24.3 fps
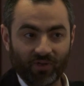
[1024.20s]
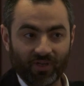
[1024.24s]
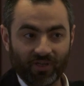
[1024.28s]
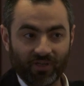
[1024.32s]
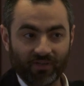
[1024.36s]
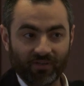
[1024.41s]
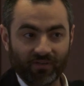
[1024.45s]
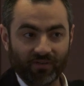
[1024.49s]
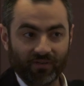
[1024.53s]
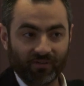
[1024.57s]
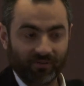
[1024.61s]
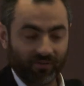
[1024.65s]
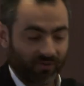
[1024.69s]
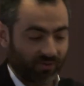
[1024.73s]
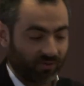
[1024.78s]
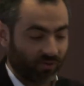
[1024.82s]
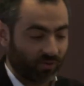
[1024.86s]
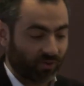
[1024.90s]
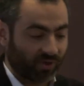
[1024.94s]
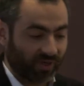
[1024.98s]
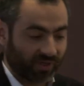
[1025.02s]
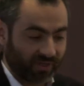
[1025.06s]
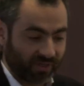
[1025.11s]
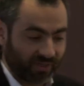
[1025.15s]
can
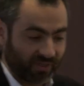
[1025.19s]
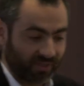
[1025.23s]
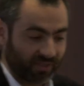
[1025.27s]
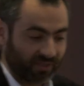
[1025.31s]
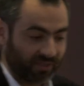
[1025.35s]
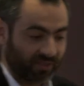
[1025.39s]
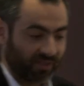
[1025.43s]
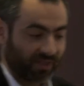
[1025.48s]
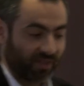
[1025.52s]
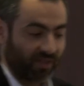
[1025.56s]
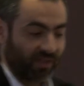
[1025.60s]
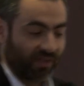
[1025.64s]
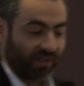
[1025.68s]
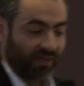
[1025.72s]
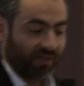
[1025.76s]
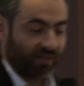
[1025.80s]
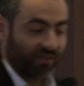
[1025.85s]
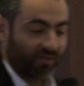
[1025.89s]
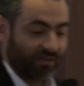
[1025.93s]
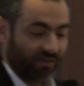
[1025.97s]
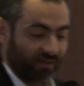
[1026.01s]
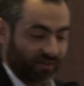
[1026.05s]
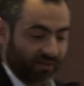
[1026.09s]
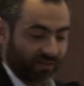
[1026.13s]
read
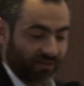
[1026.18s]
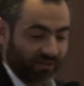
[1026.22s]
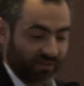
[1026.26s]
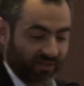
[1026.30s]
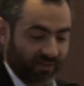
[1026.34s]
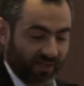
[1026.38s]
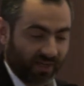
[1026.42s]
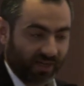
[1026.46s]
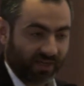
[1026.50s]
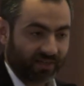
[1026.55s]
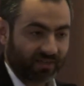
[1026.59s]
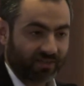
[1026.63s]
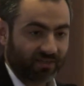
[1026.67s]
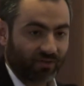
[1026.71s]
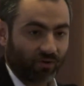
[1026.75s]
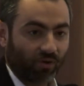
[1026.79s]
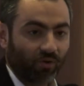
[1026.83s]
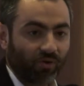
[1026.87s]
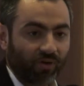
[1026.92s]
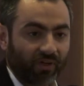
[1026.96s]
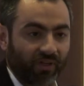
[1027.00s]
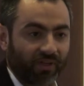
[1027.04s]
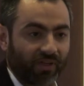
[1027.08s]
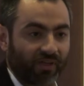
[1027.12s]
the text
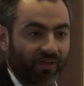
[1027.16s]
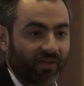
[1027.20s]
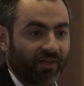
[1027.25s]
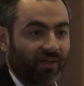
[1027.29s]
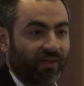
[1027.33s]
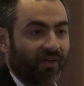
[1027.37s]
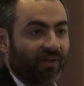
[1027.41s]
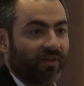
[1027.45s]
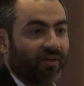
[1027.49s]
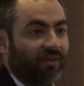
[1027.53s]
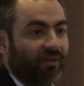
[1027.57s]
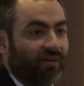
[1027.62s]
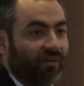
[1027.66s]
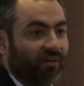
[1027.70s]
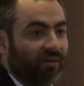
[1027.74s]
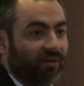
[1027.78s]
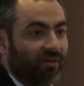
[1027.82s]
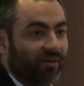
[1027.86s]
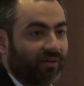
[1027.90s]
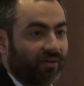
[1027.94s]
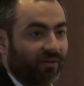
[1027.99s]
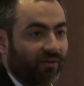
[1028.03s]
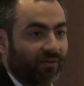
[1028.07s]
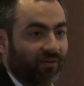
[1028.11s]
only
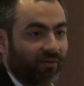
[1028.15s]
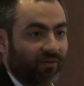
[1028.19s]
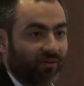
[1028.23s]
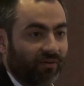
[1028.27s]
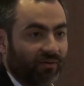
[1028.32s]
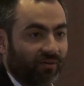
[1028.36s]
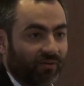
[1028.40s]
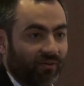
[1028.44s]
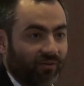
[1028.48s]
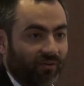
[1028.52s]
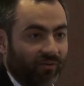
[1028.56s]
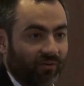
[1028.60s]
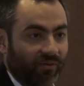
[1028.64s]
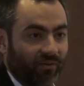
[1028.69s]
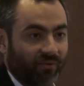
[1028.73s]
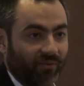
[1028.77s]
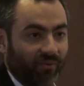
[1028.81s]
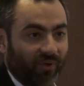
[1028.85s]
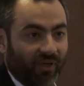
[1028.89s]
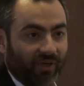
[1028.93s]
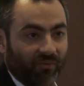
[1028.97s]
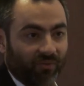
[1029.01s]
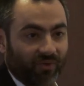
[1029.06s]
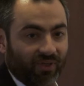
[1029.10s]

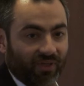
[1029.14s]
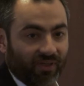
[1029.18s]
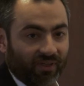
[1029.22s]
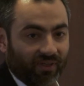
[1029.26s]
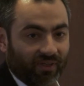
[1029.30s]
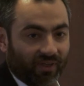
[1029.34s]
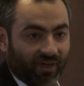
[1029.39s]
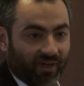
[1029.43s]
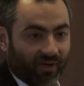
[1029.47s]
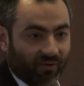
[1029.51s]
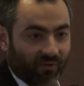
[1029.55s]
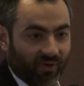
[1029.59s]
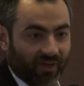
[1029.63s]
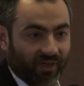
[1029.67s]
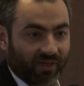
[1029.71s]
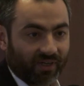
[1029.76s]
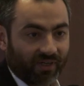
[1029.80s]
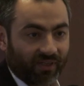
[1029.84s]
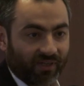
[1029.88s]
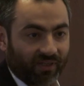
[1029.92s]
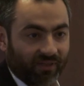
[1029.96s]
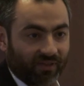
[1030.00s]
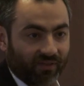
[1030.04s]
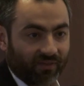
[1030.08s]
when you are
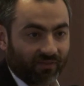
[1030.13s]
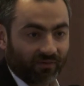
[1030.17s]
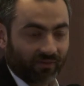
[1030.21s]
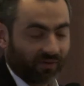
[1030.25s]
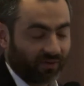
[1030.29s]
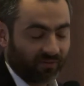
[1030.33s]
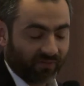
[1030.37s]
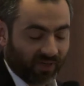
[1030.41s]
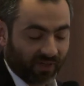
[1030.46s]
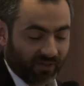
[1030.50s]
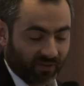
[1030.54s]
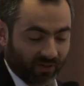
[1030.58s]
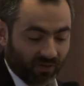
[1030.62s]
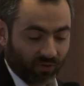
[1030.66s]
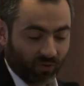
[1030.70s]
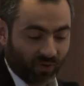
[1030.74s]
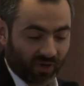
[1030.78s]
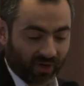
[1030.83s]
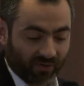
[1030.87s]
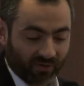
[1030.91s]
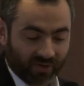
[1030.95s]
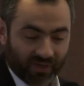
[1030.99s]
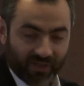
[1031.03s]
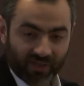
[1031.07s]

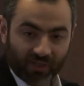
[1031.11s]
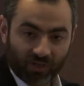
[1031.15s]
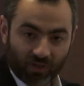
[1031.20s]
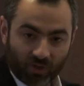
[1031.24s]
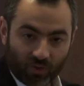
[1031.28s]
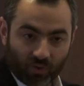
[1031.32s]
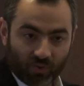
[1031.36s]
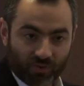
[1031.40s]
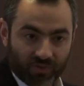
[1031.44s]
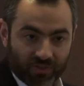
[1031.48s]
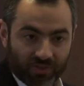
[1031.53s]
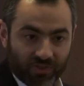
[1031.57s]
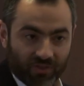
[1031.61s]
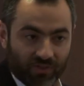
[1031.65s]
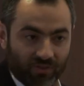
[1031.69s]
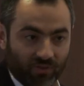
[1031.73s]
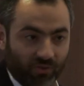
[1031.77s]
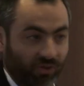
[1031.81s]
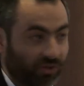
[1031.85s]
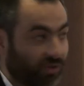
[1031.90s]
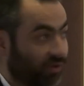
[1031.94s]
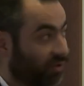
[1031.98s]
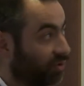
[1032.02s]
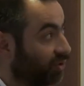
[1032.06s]
very close
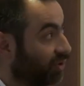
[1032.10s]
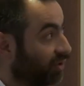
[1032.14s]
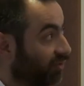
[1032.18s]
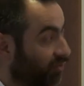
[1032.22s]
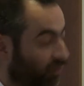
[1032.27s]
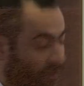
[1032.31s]
to the